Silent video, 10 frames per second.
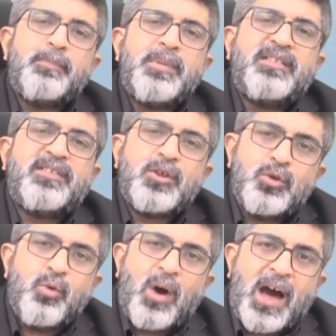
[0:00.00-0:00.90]
means
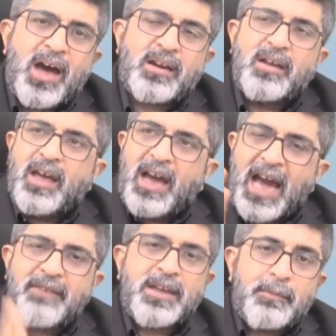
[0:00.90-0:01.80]
you are
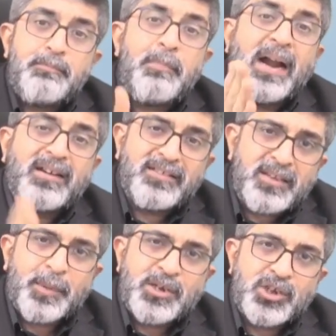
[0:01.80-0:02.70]
having
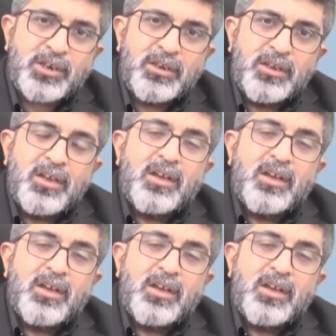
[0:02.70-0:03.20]
participation